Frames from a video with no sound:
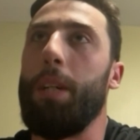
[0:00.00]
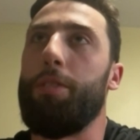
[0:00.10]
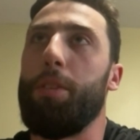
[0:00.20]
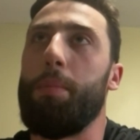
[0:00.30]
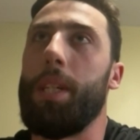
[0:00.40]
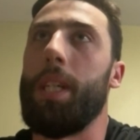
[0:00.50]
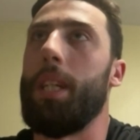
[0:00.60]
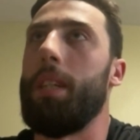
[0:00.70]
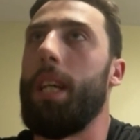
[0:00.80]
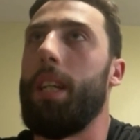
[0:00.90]
for
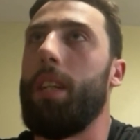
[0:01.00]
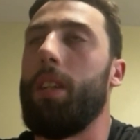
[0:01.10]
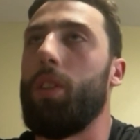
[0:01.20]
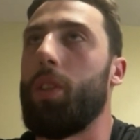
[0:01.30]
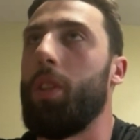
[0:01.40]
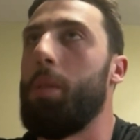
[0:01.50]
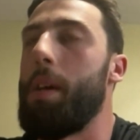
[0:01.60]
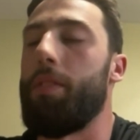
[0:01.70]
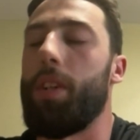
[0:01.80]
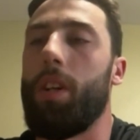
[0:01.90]
me and also
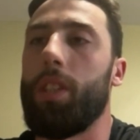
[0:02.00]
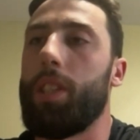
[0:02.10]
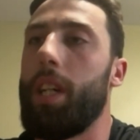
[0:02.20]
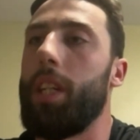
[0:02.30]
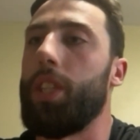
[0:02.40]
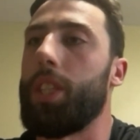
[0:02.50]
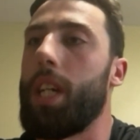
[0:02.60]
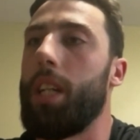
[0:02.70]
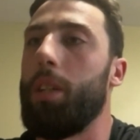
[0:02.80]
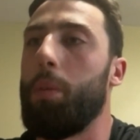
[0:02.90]
my fiance, it
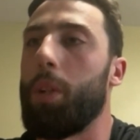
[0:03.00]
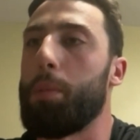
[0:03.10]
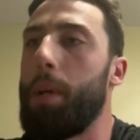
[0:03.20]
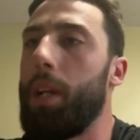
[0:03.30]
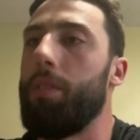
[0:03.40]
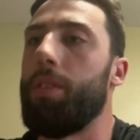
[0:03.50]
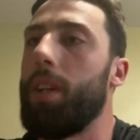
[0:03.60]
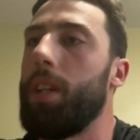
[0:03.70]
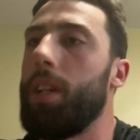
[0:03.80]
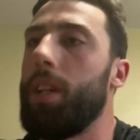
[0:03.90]
just kind of works better for us.